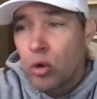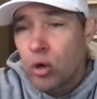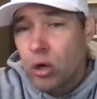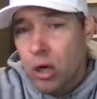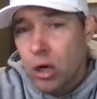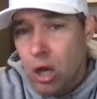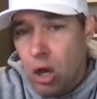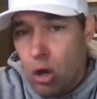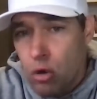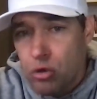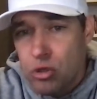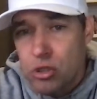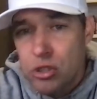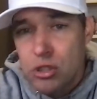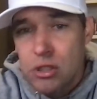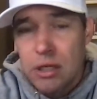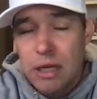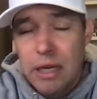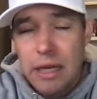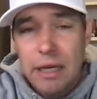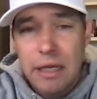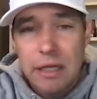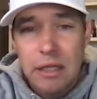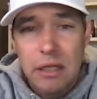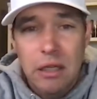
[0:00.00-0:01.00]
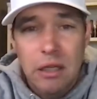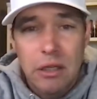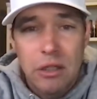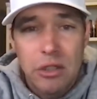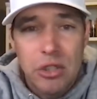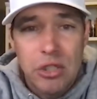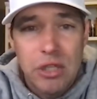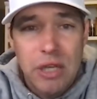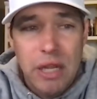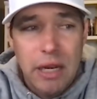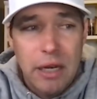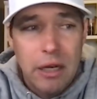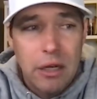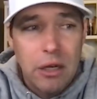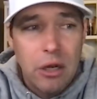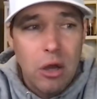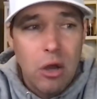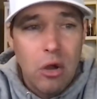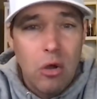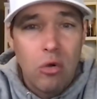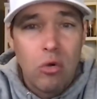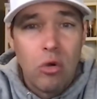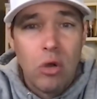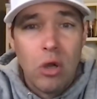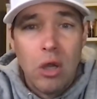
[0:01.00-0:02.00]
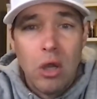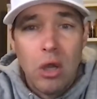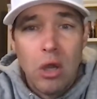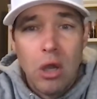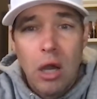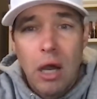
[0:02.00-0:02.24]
or a coach needing to understand and know